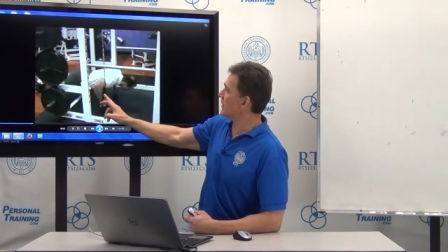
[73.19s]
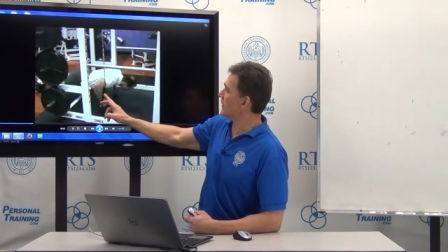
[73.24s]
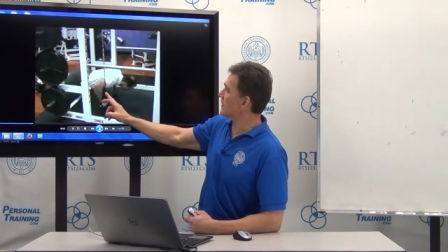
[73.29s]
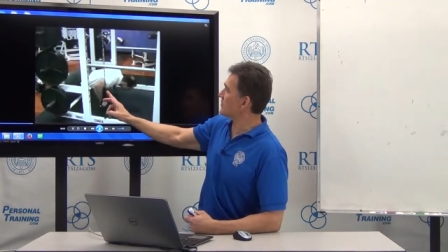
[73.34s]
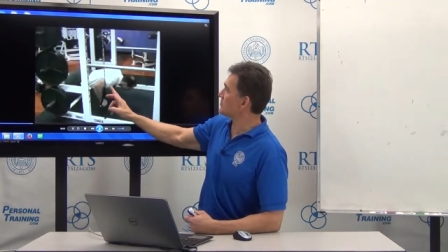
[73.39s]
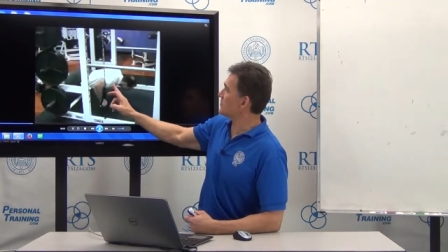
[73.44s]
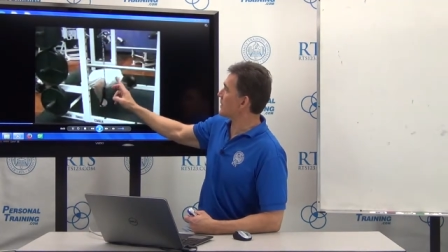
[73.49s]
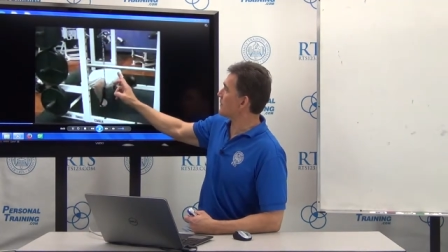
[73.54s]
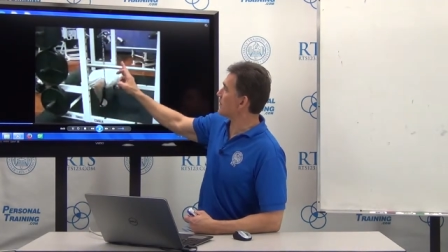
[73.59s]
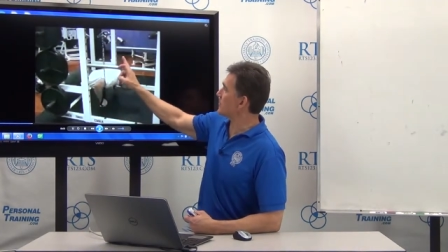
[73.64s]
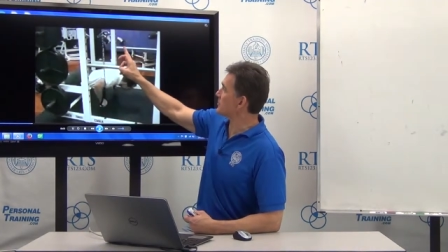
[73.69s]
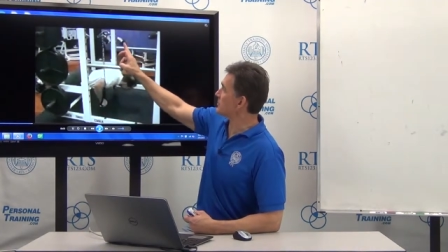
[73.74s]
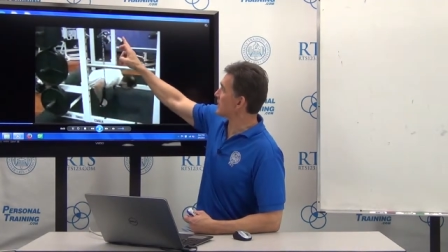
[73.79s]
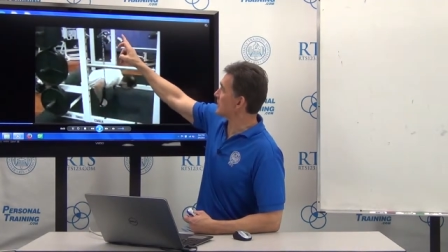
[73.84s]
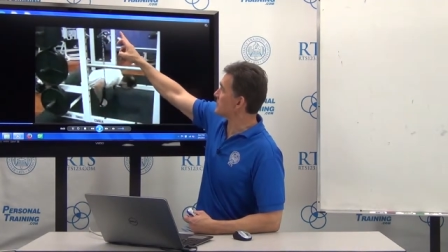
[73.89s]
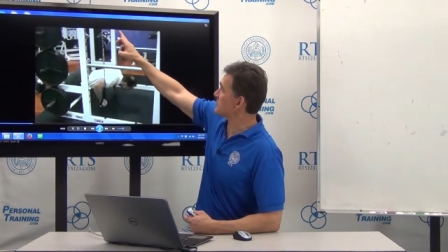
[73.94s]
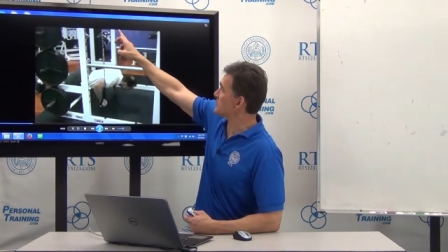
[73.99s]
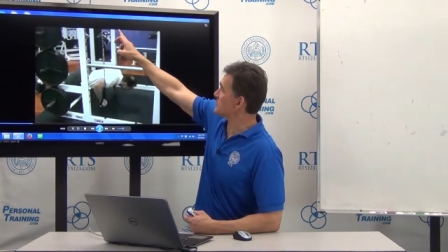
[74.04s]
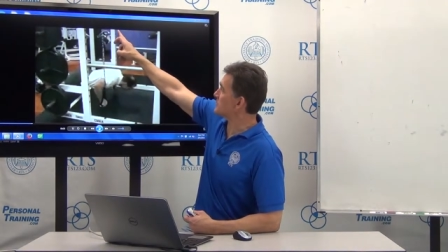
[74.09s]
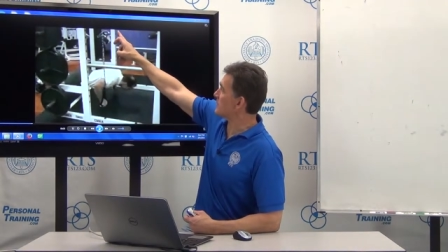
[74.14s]
and a separate
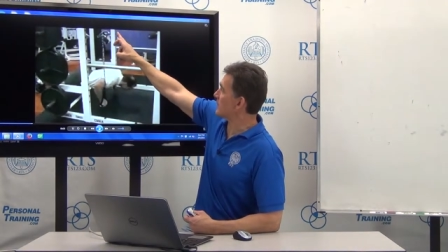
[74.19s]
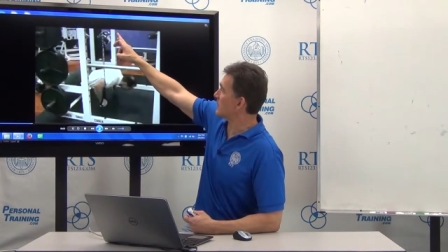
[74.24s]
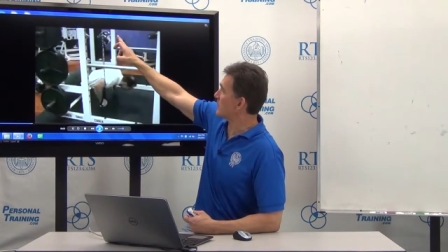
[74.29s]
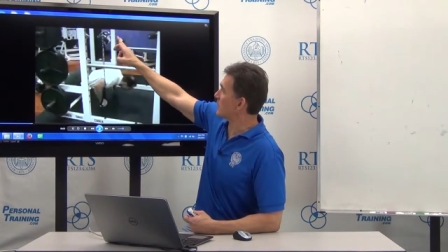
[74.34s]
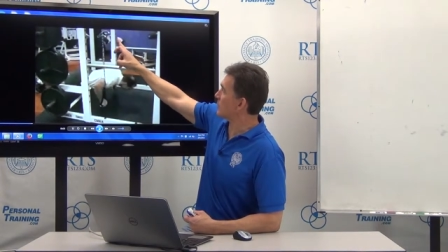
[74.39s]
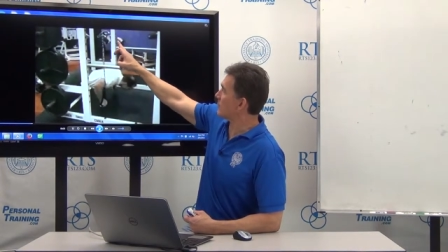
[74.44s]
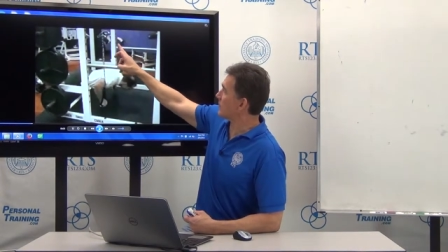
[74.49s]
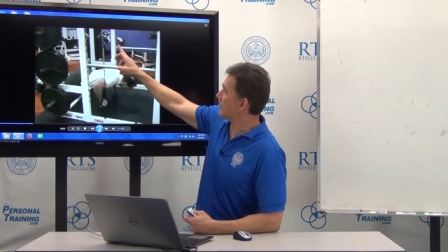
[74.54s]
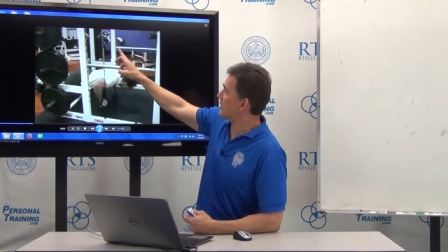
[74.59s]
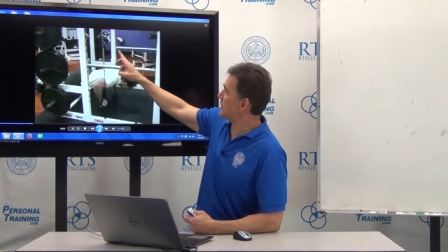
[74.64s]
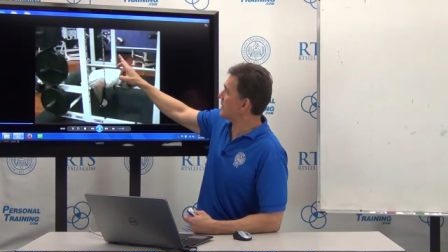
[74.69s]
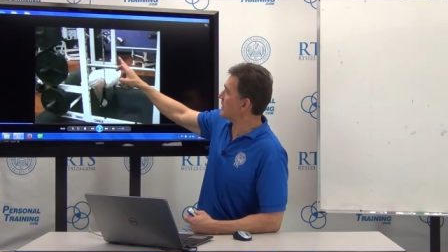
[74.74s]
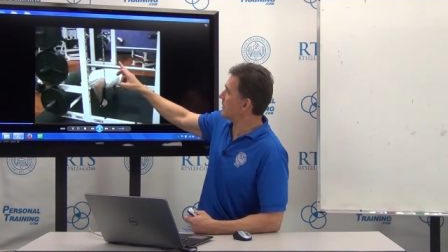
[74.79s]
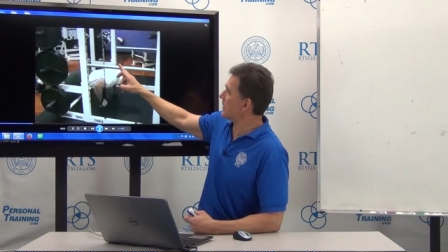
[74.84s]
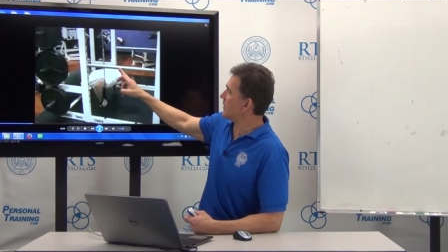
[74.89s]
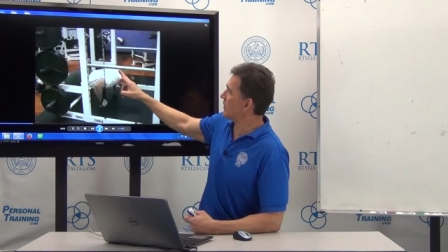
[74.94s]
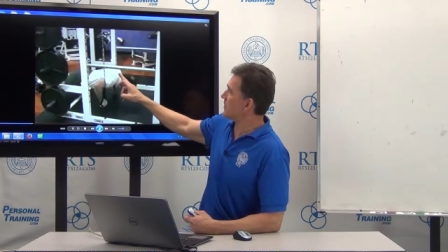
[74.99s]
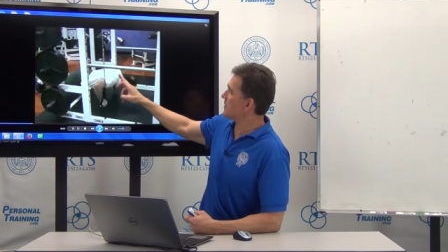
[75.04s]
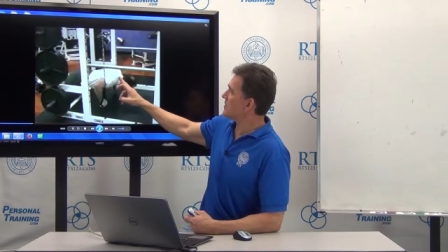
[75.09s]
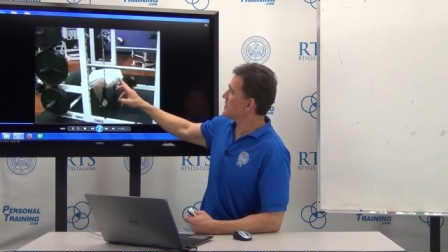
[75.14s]
chain suspended over
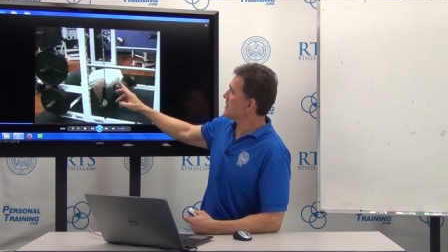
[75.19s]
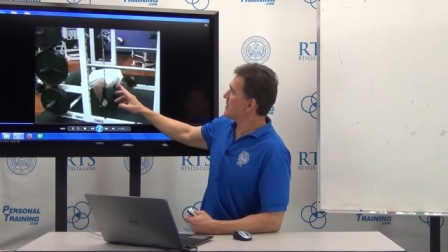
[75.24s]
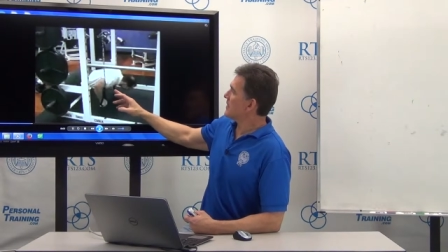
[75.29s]
here.